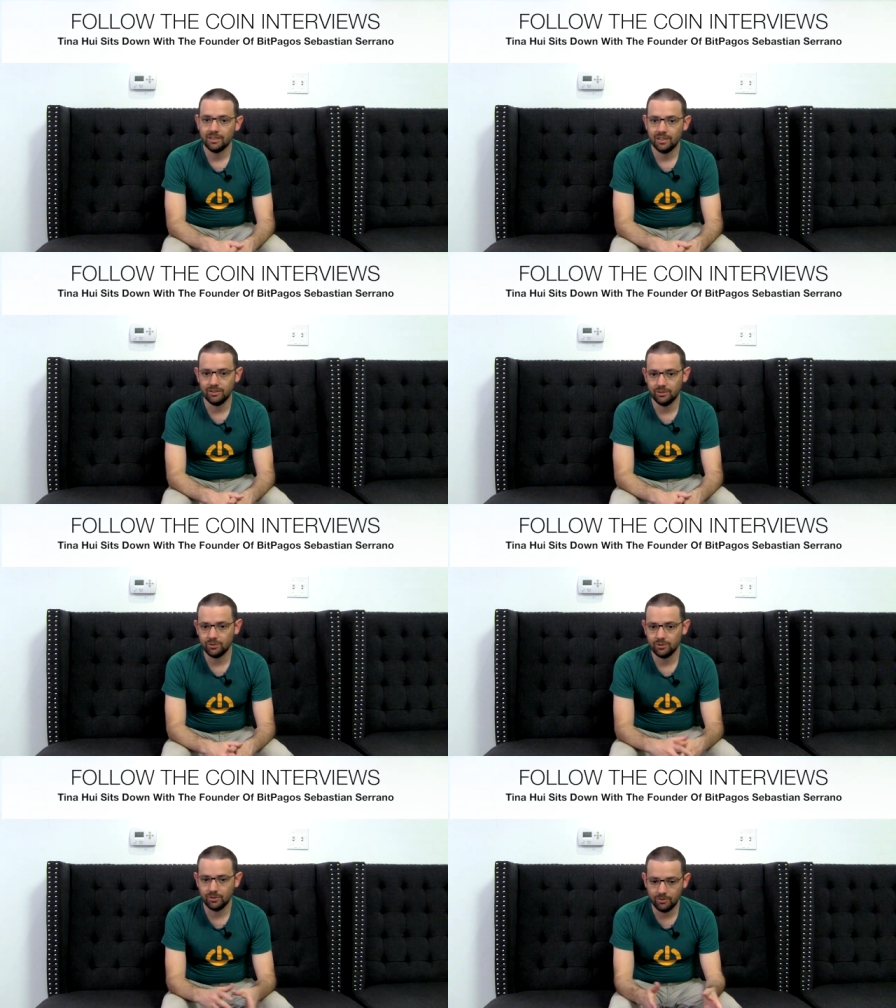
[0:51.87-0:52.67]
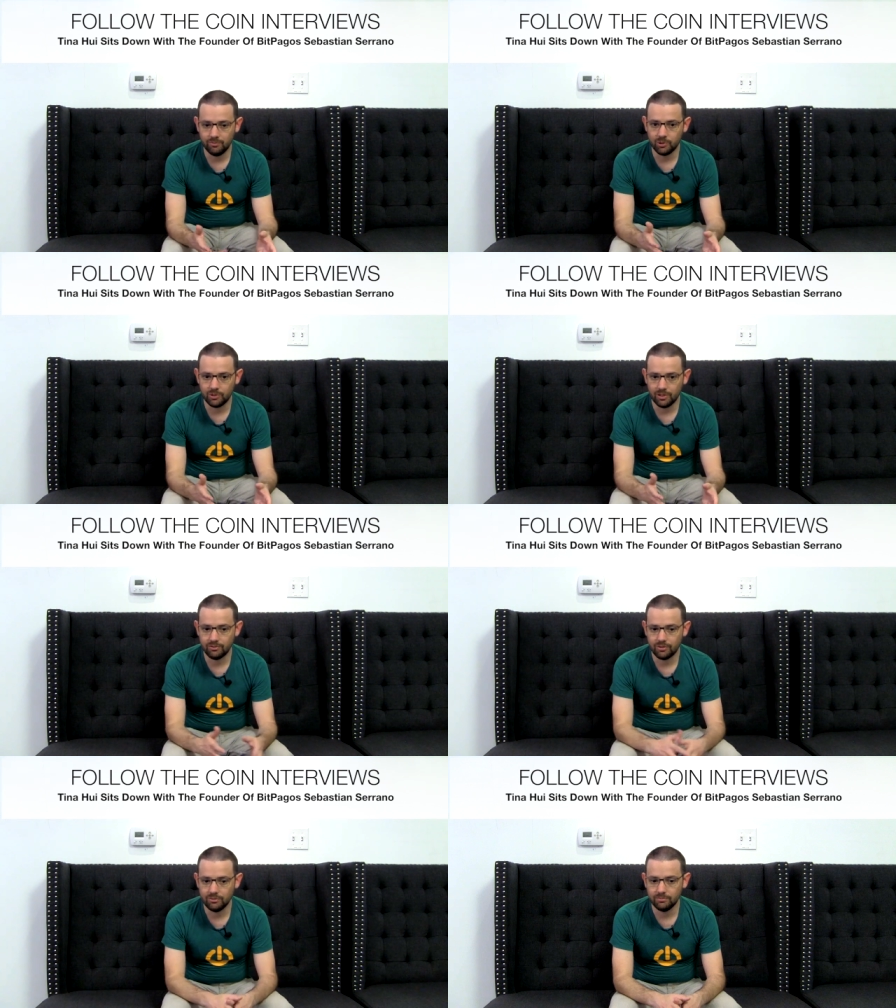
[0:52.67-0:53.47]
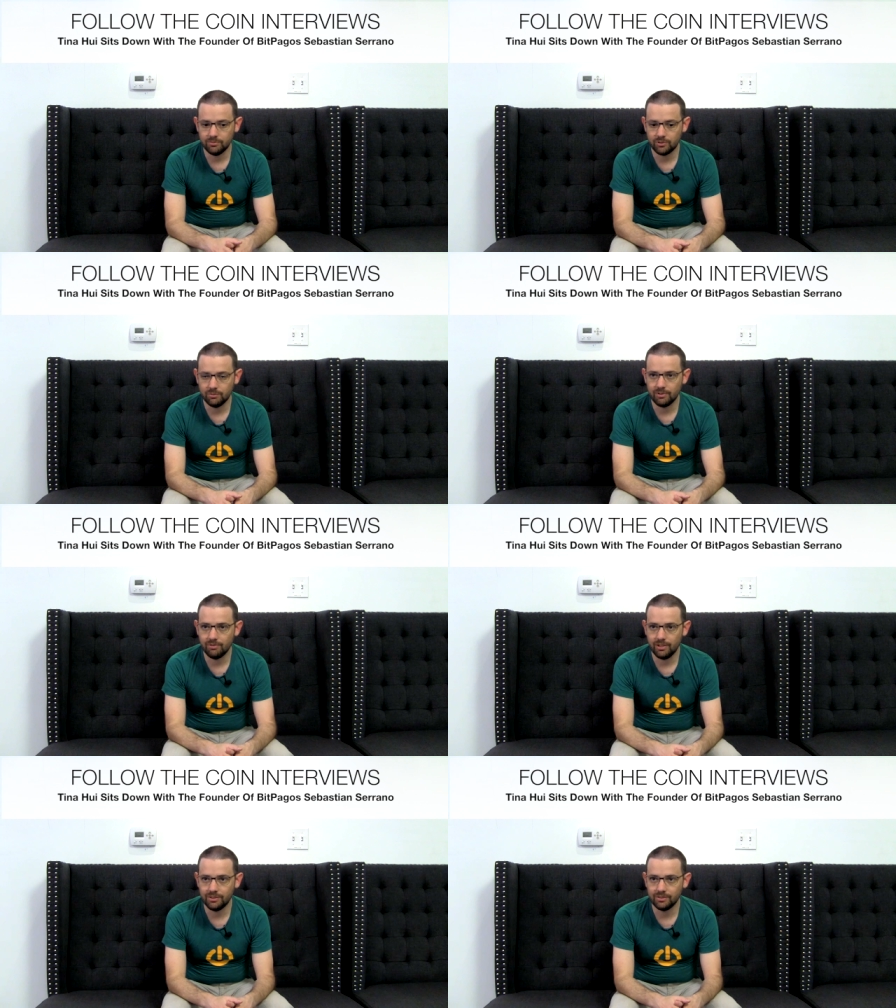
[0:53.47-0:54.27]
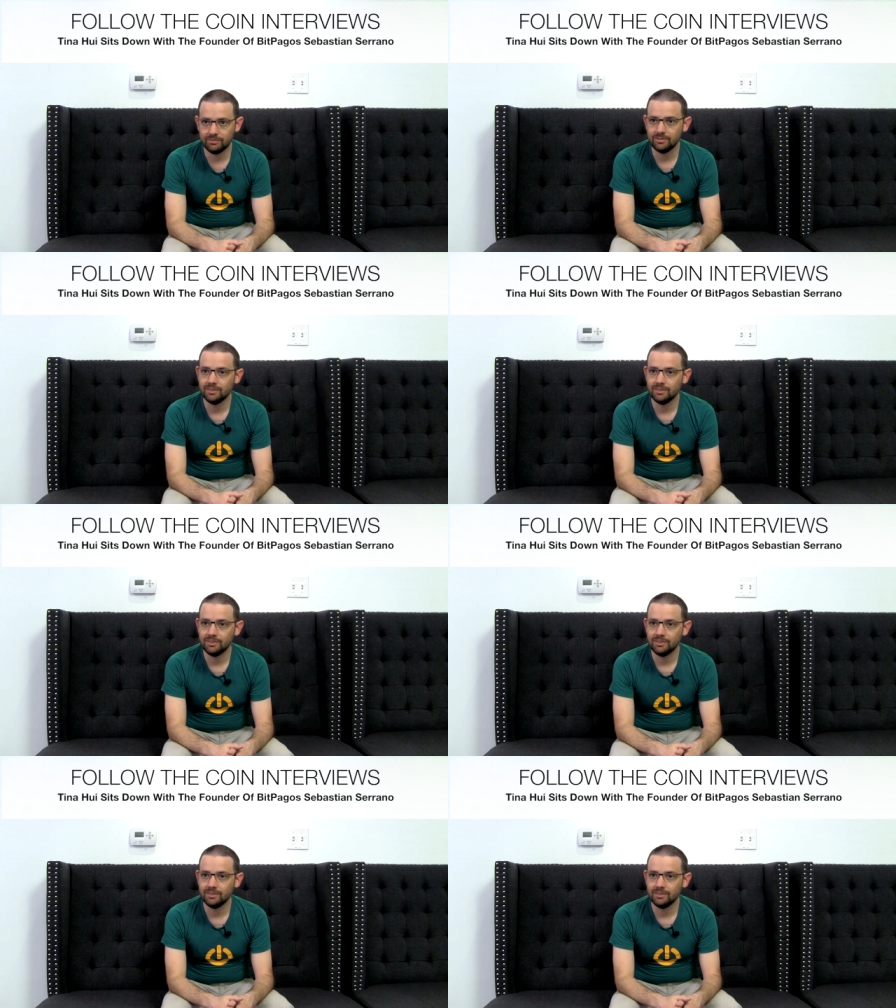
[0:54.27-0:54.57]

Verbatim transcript: and also protect from the inflation.